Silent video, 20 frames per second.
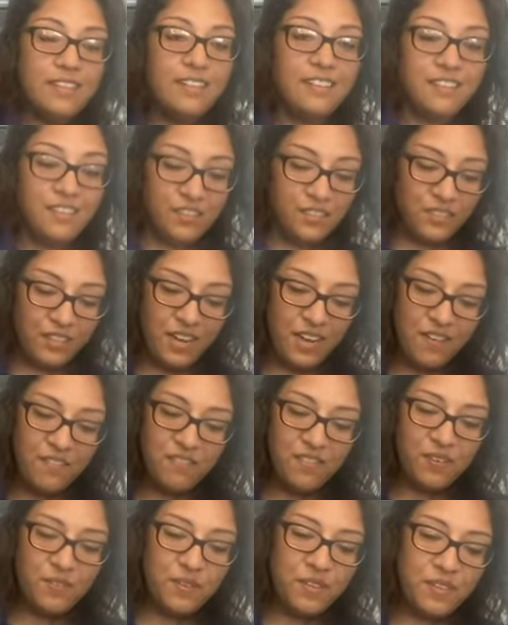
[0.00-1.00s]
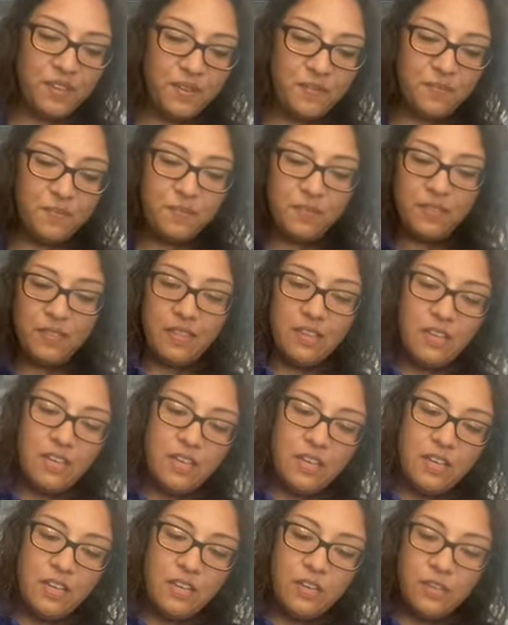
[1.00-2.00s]
you're gonna have fun with it.
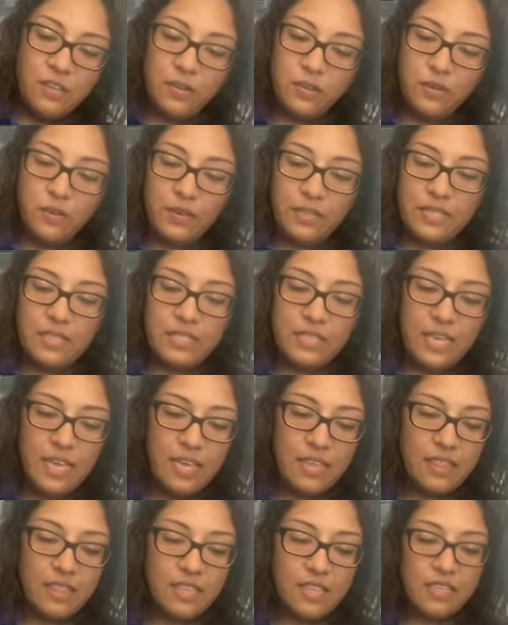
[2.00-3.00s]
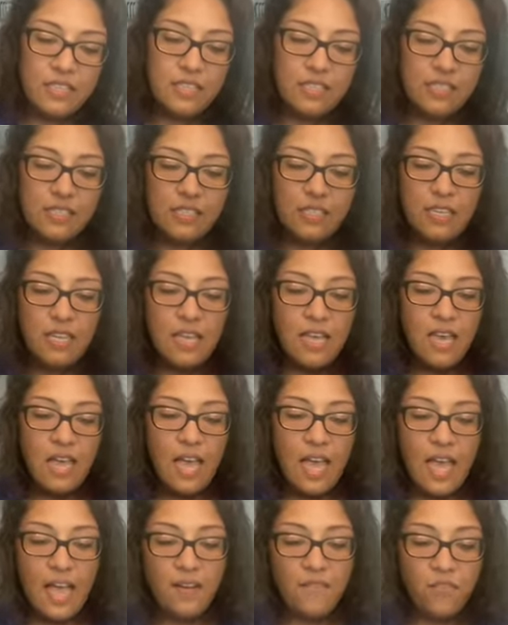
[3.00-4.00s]
You're going to take this
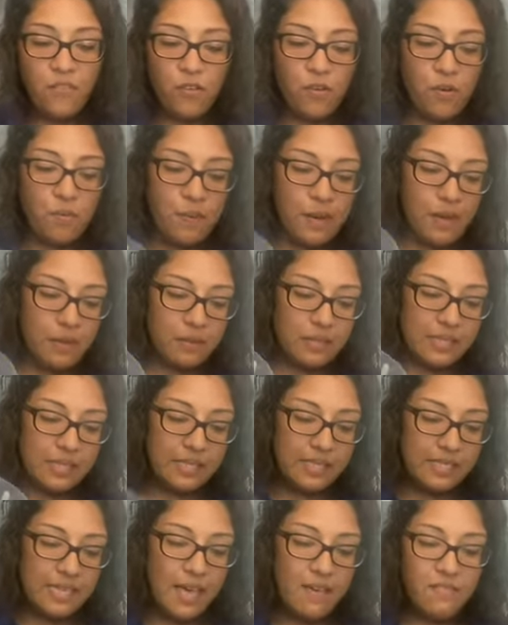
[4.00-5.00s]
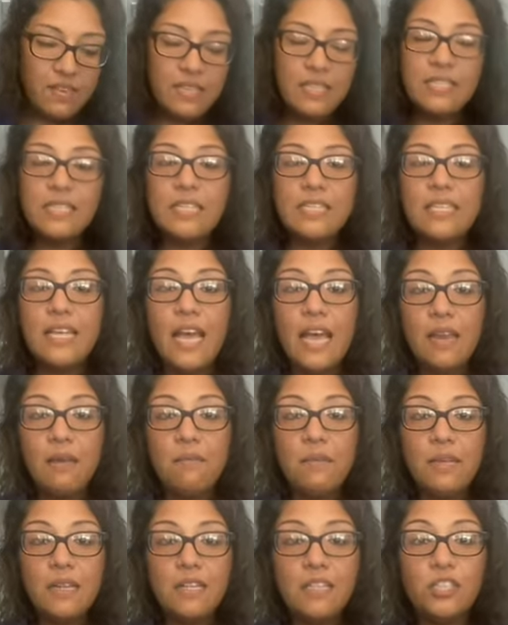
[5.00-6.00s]
And for about 7 to 10
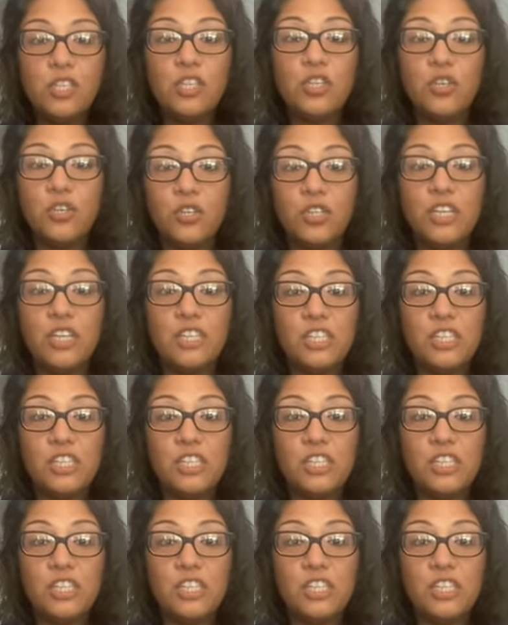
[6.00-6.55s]
minutes, you're gonna